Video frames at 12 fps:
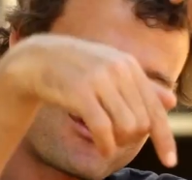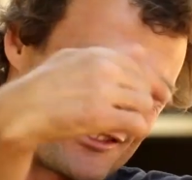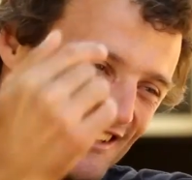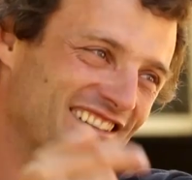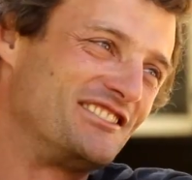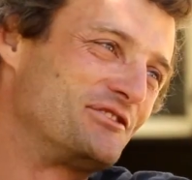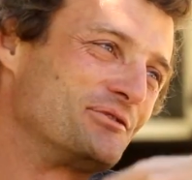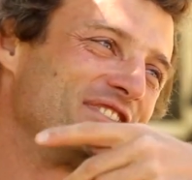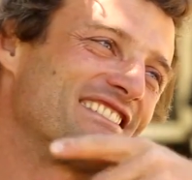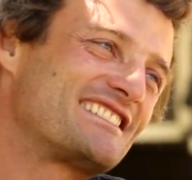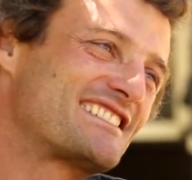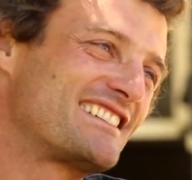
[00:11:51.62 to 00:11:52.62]
And
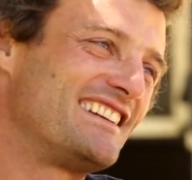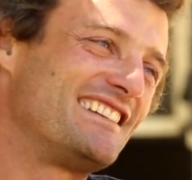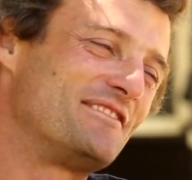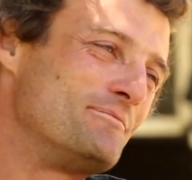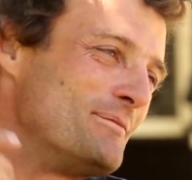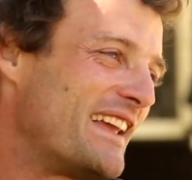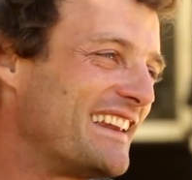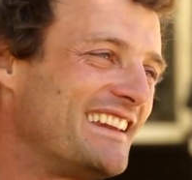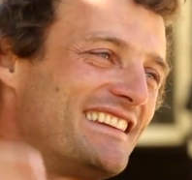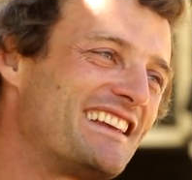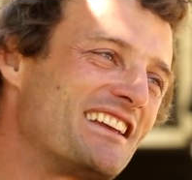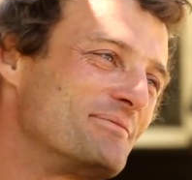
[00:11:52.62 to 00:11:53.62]
twist many
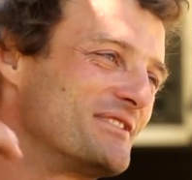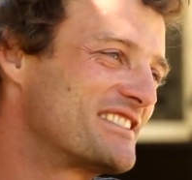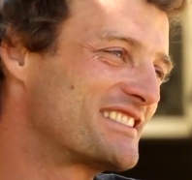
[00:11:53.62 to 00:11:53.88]
times.